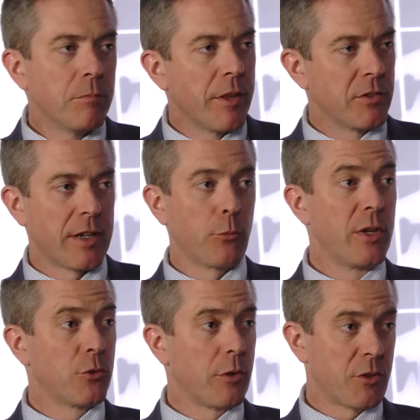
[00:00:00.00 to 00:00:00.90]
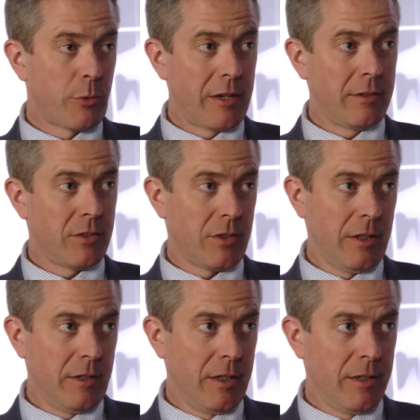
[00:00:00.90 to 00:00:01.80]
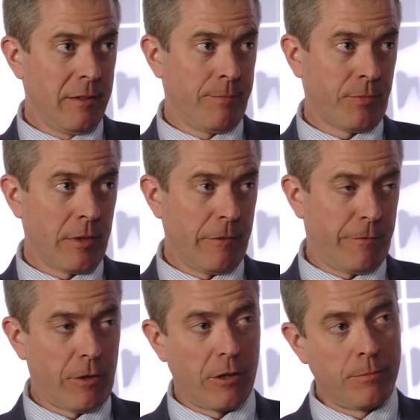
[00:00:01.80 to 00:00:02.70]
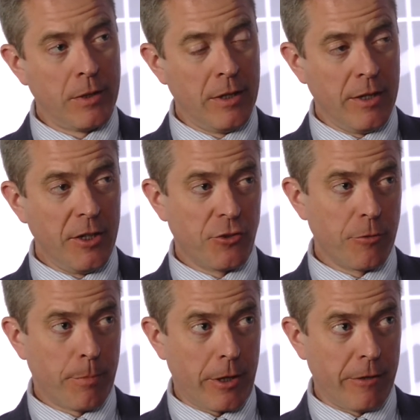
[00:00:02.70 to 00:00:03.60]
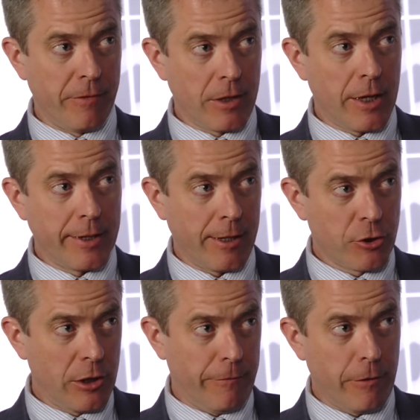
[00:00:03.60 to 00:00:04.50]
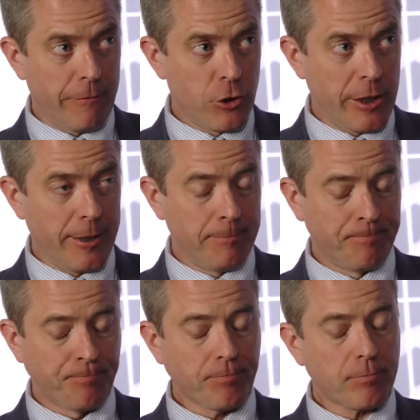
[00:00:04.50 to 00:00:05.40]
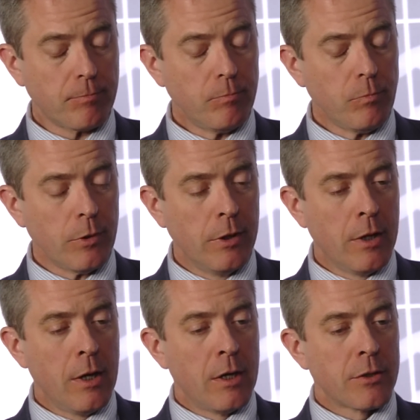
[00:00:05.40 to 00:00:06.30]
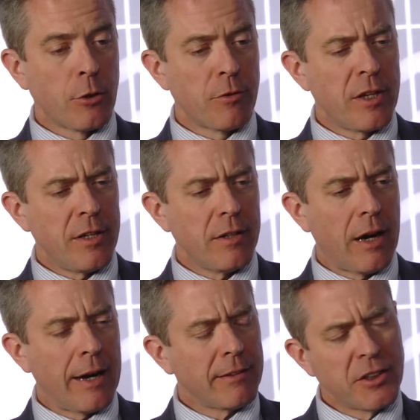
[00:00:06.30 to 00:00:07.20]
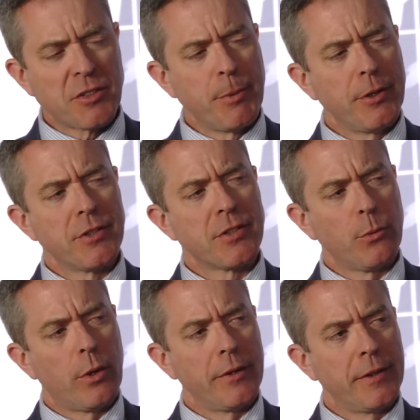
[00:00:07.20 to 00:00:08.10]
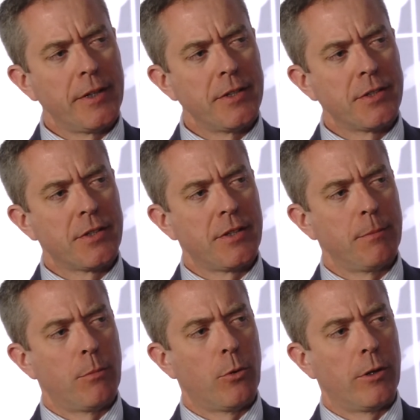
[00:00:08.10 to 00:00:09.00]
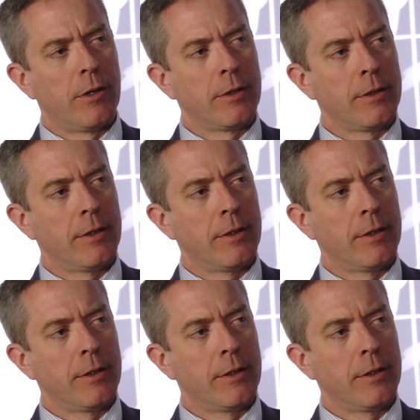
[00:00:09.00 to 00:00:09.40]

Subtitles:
things like resource rights in the far eastern part of the continental shelf off China. So the island dispute is the one that is the more